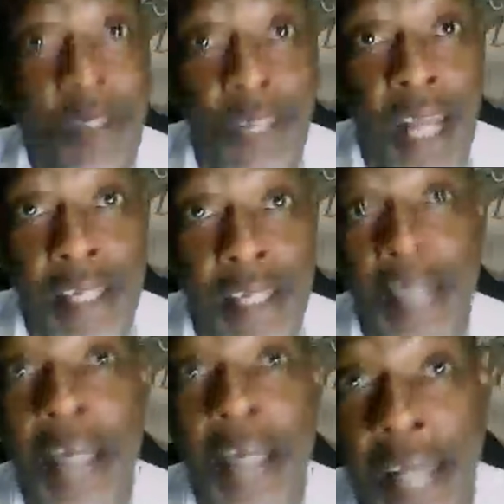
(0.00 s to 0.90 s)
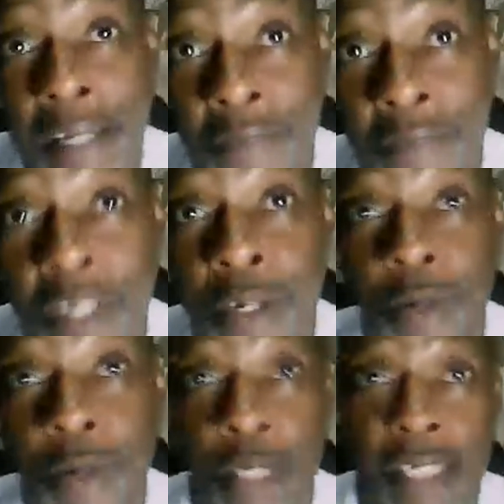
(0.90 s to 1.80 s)
of that, take a goddamn video,
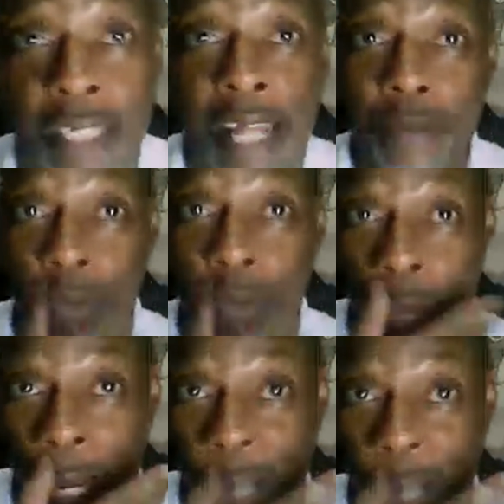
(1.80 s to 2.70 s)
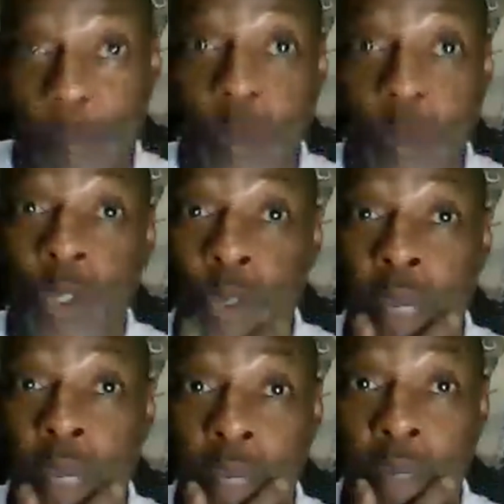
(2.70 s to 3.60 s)
because that'd be rare. You posted, you're
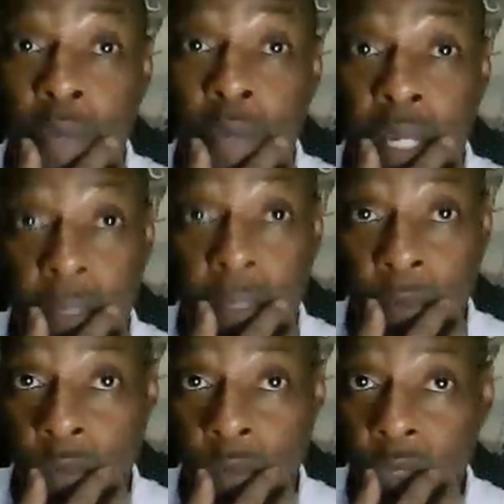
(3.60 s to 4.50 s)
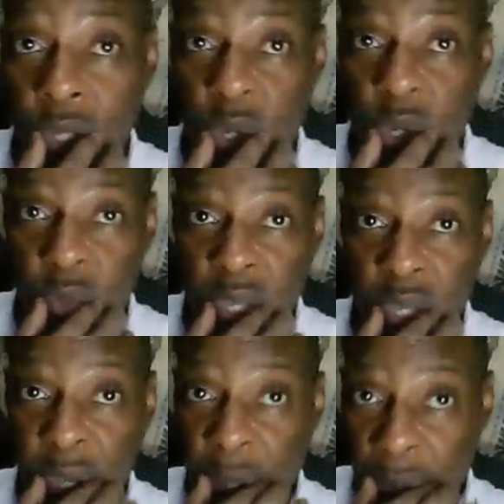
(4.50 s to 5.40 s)
making big money. You could,
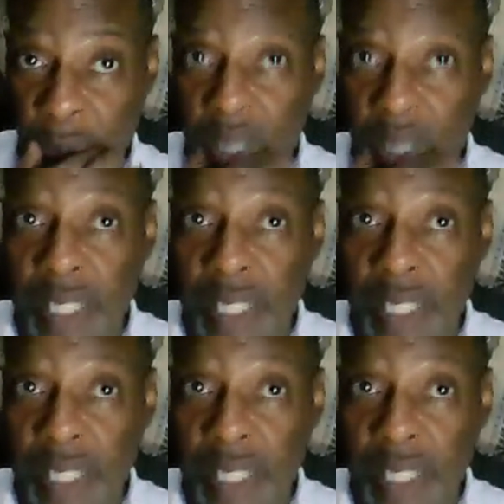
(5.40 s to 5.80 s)
but